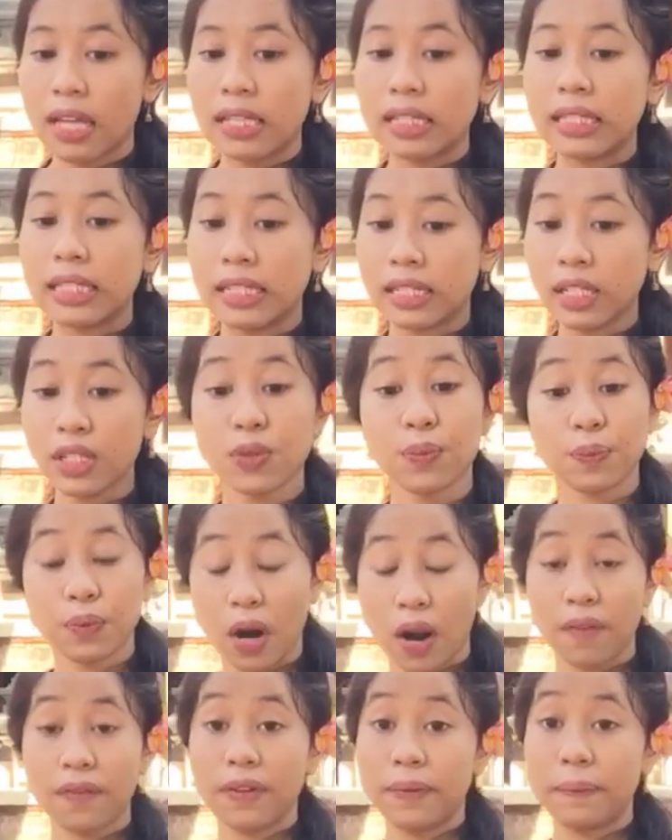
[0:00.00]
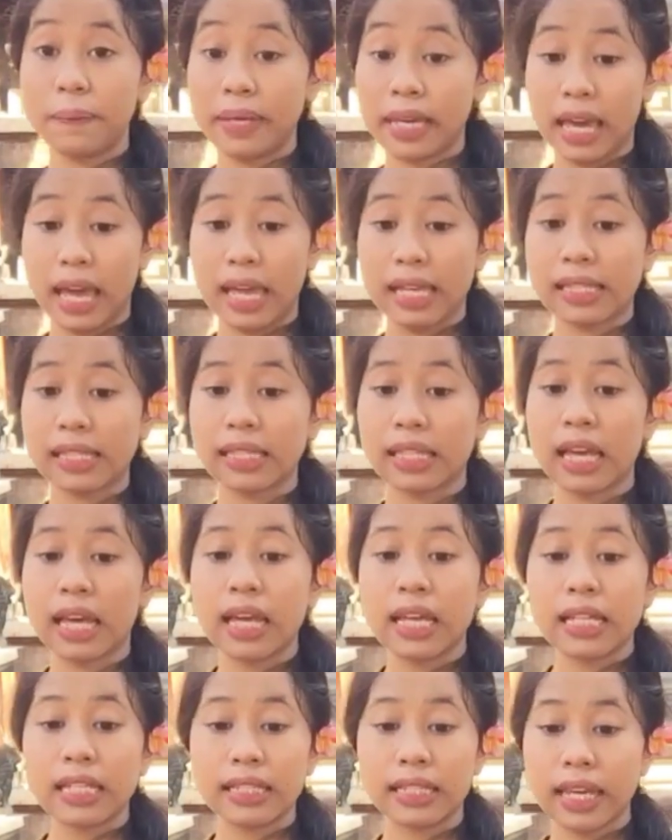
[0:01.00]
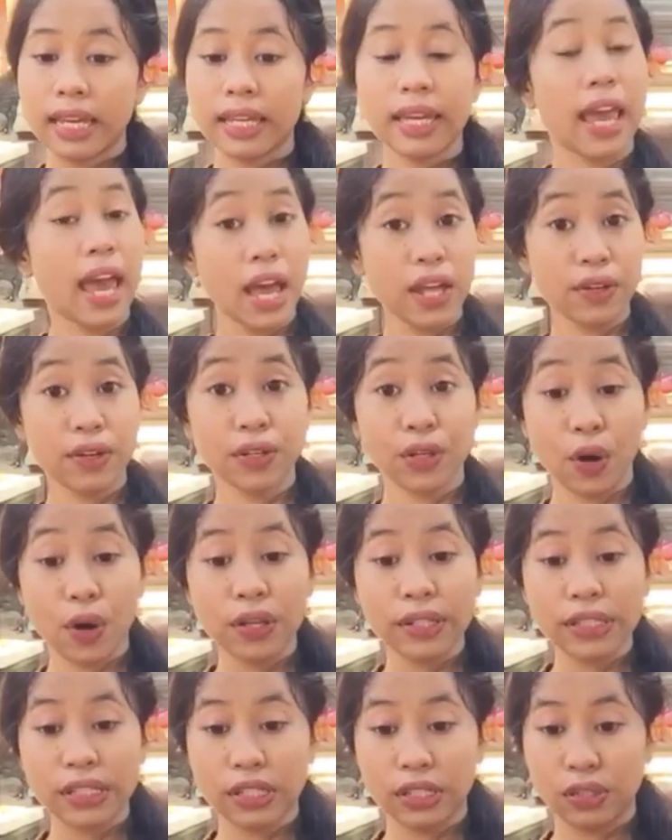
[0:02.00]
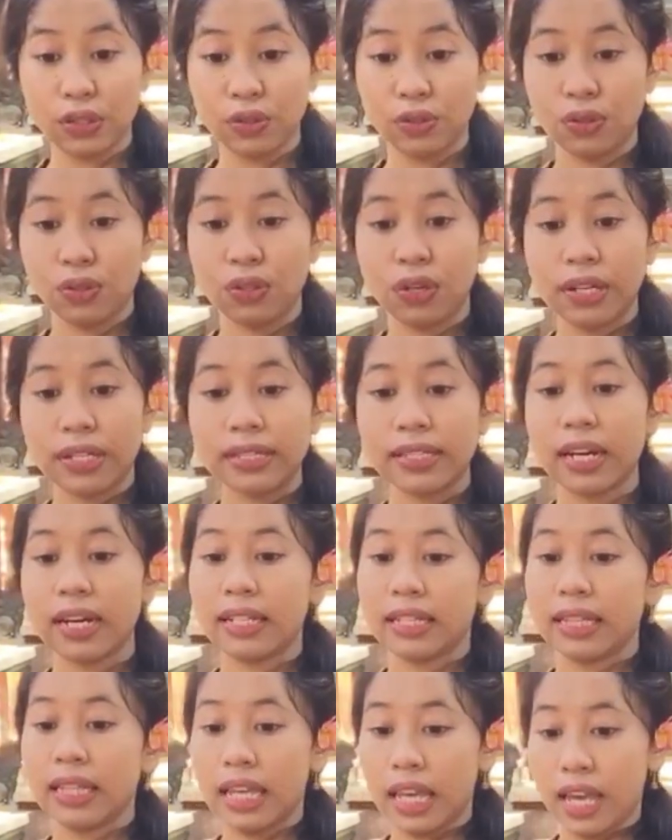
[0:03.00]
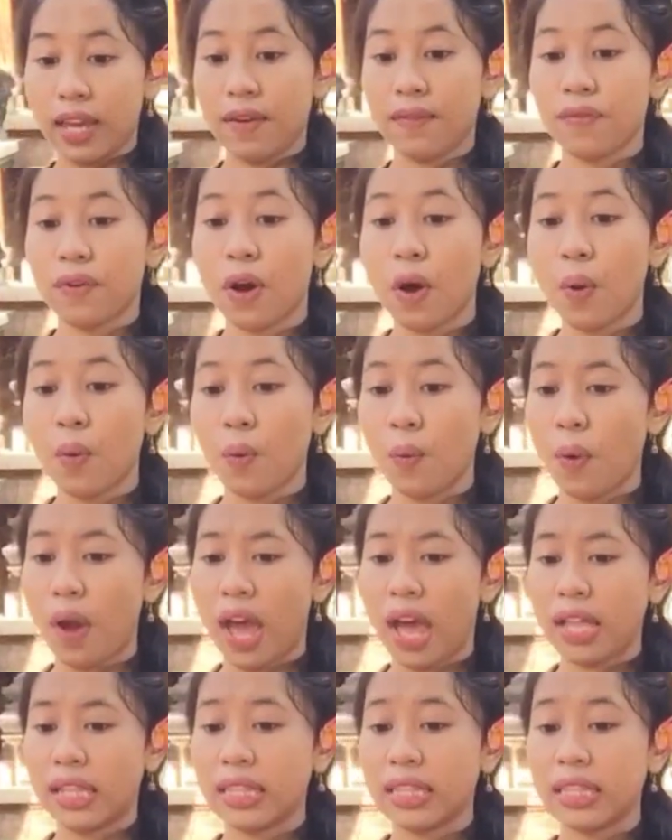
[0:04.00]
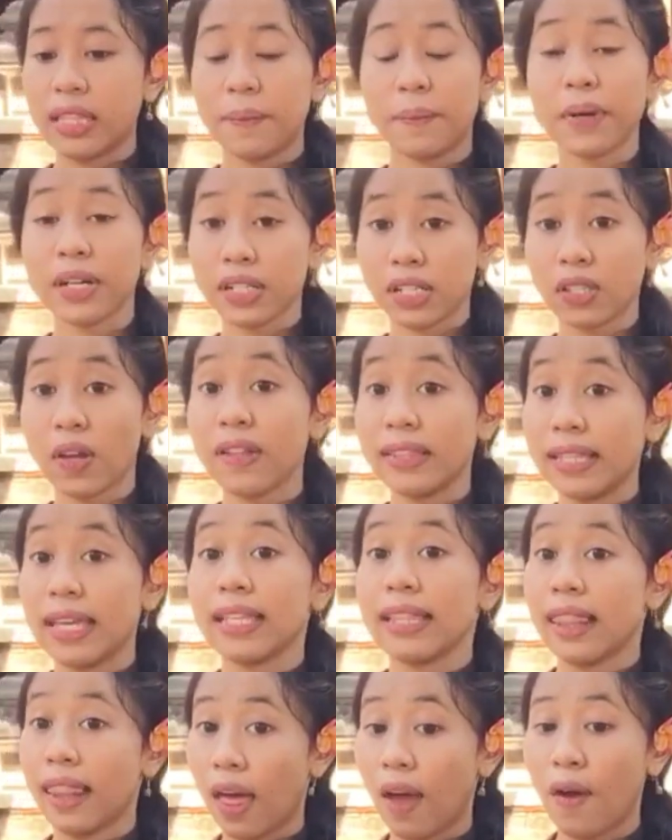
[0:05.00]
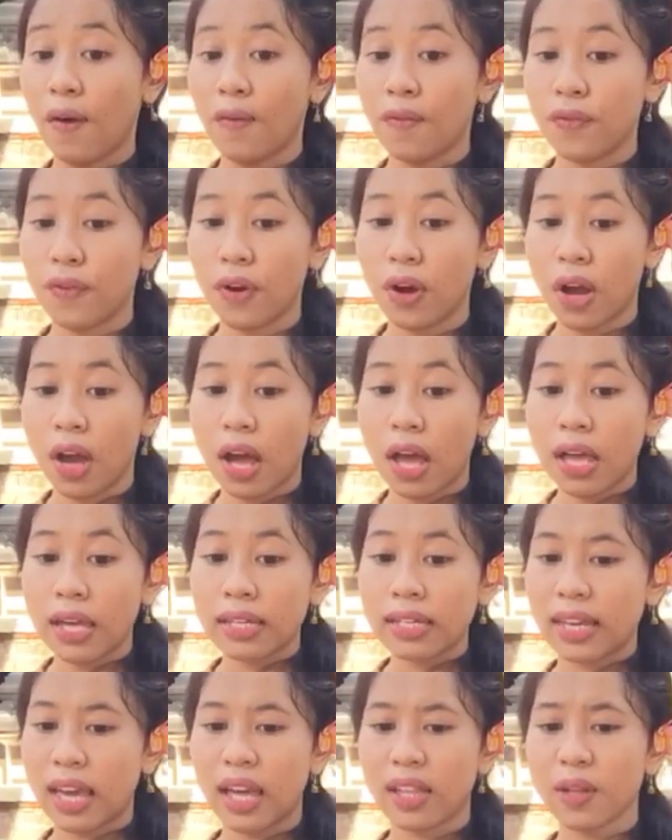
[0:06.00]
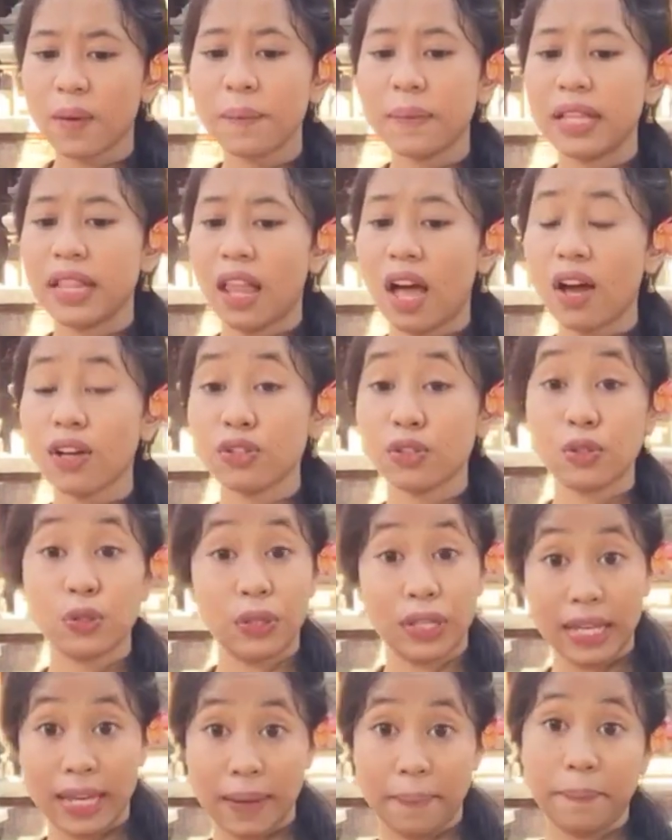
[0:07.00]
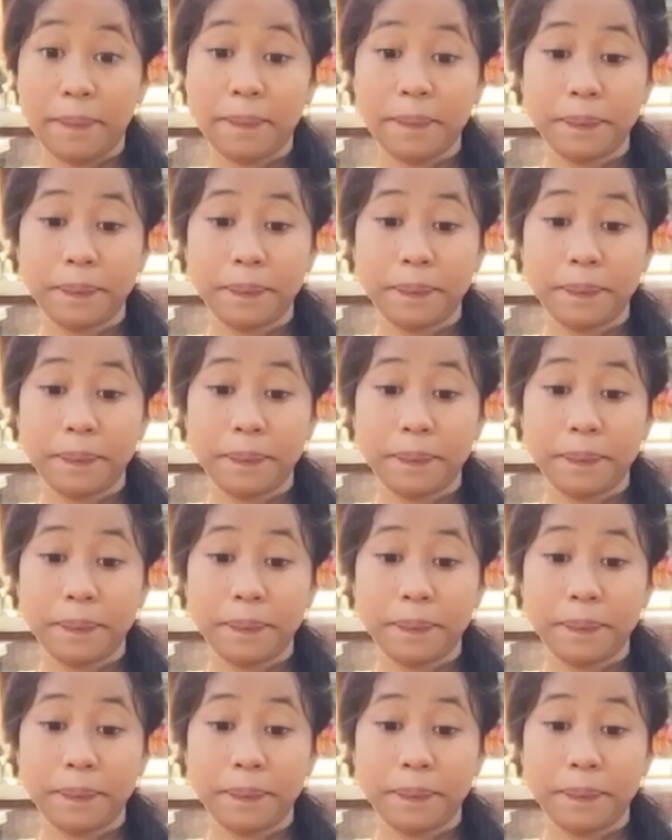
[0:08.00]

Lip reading: This is proven because they cannot continue their life when the person they love cannot belong to him.